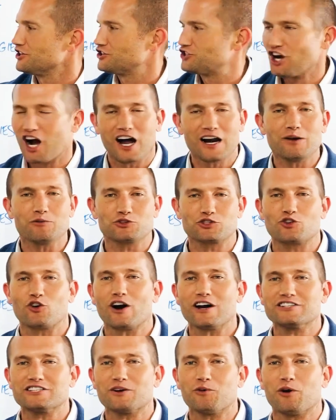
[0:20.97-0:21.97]
Sean, it was
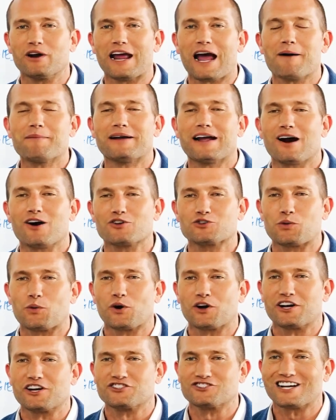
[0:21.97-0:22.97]
crazy. What? How many hours we
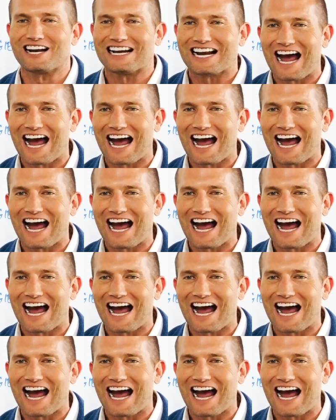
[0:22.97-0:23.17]
worked yesterday?